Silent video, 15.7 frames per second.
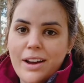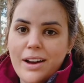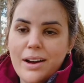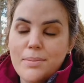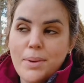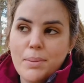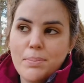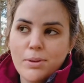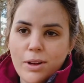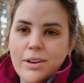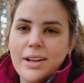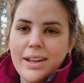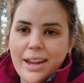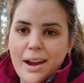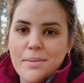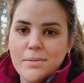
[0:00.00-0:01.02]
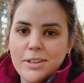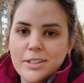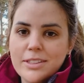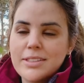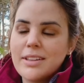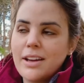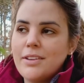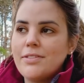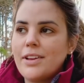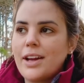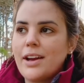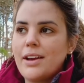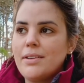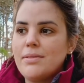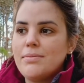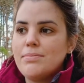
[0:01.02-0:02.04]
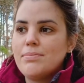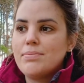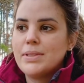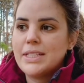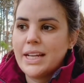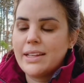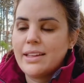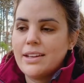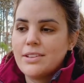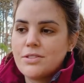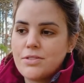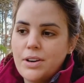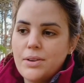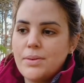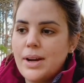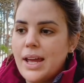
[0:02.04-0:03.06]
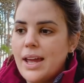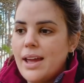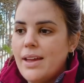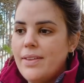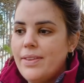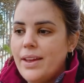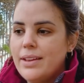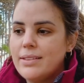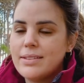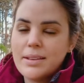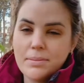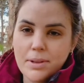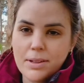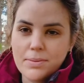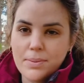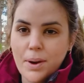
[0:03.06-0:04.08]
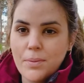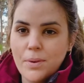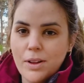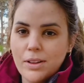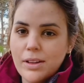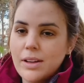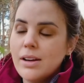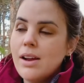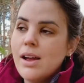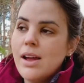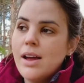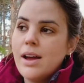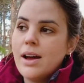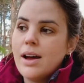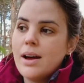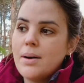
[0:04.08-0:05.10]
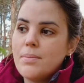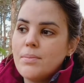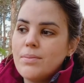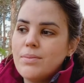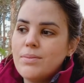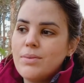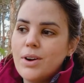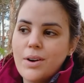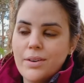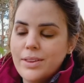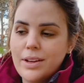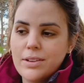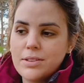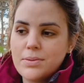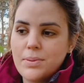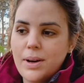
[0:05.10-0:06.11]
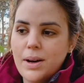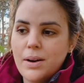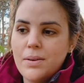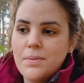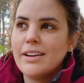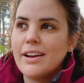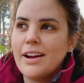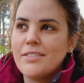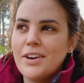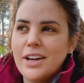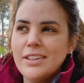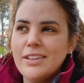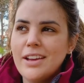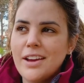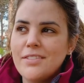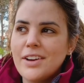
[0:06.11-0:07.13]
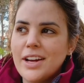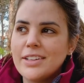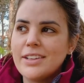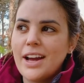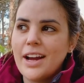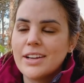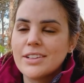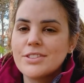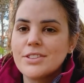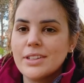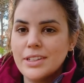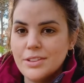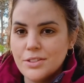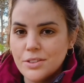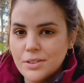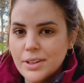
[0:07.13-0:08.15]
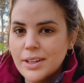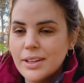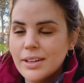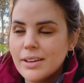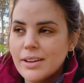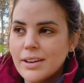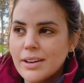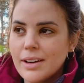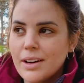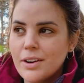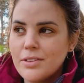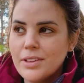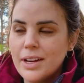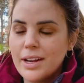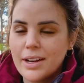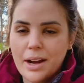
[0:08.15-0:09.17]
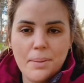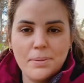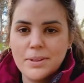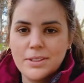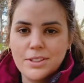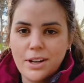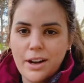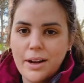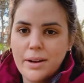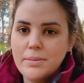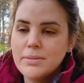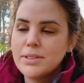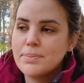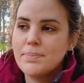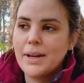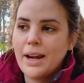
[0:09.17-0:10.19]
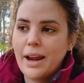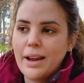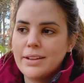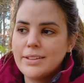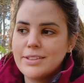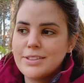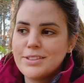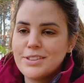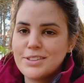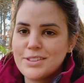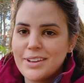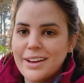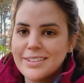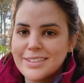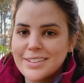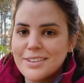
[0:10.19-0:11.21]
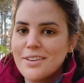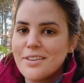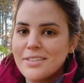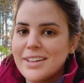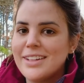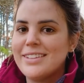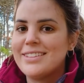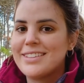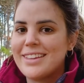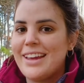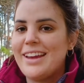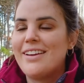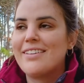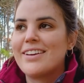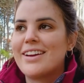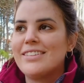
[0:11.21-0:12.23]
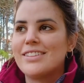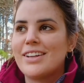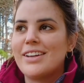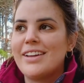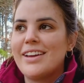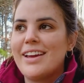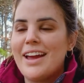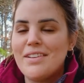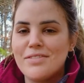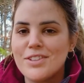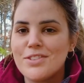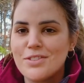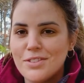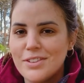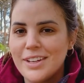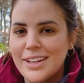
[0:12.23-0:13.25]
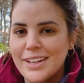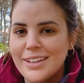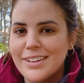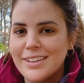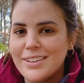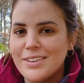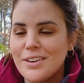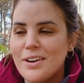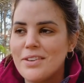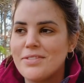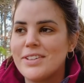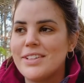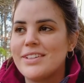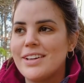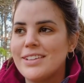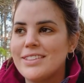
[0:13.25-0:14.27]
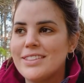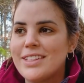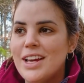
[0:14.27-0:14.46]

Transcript: my vlogging camera and stuff, like I protect that straight away. And then sometimes my wallet will go in there as well. I've hardly ever had to actually do it, only a couple of times, but it's just nice to know that it's there in case I ever do need it, you know, if it does